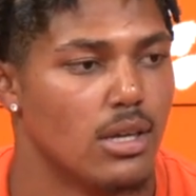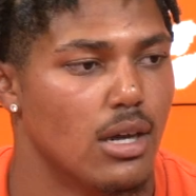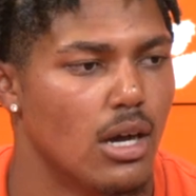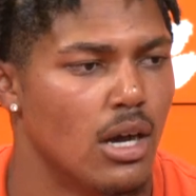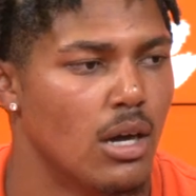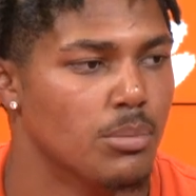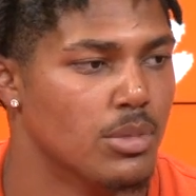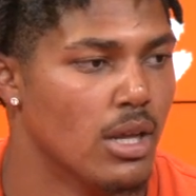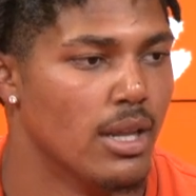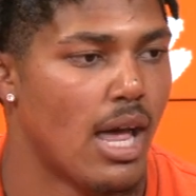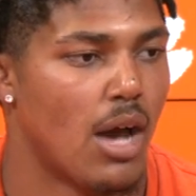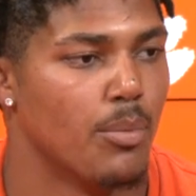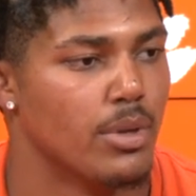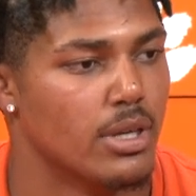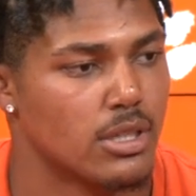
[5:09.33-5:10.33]
That
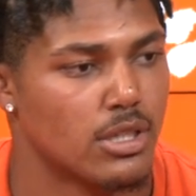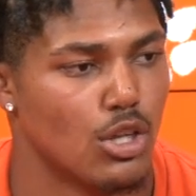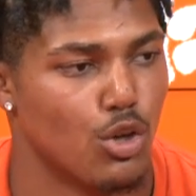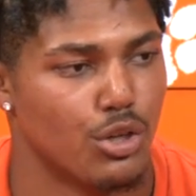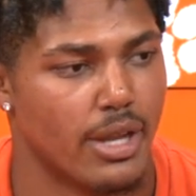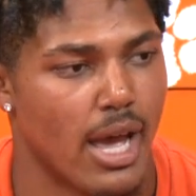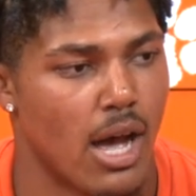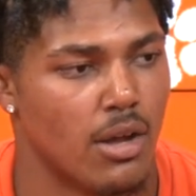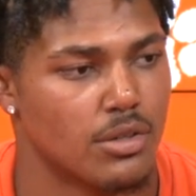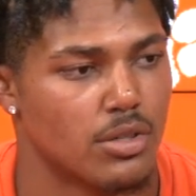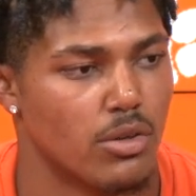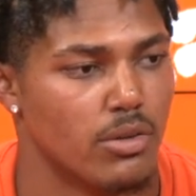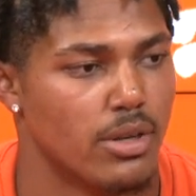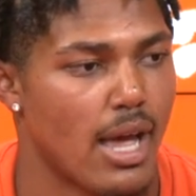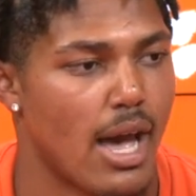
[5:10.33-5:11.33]
allowed me to slow it down.
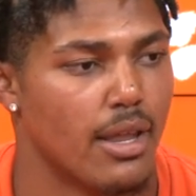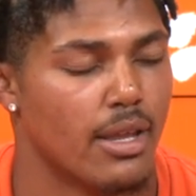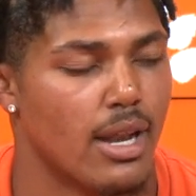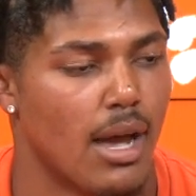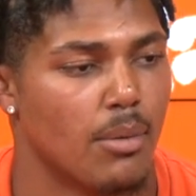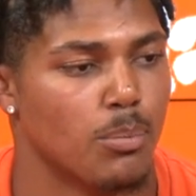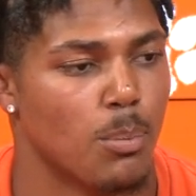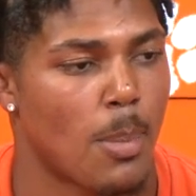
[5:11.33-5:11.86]
So now that